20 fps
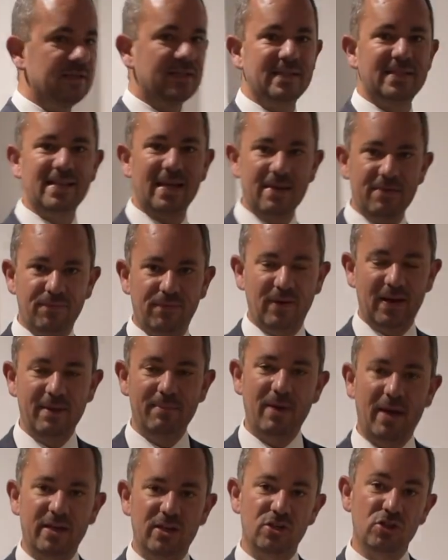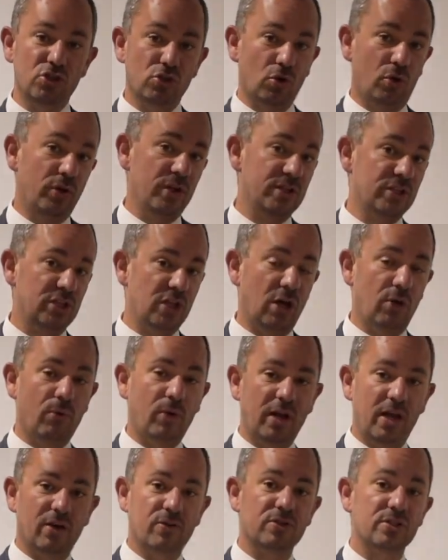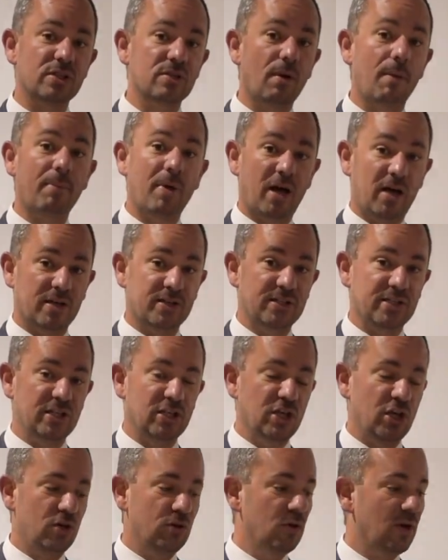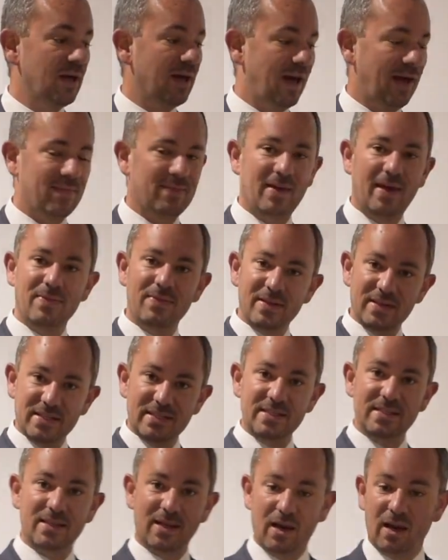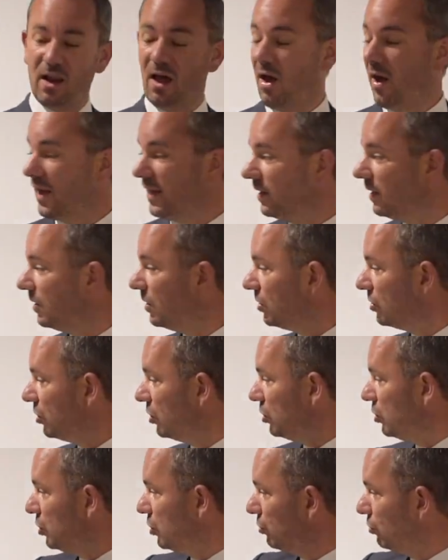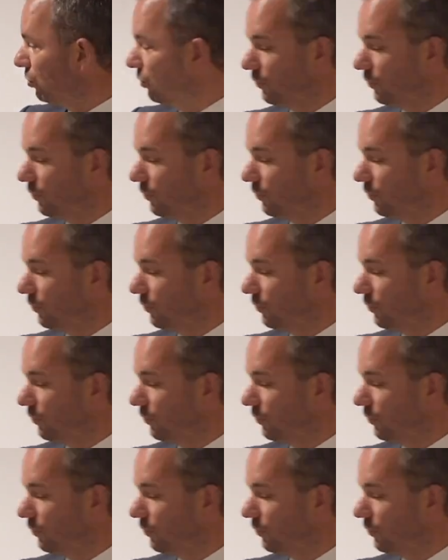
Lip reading: safely, making sure there's no one else passing you, and then this is the line that you will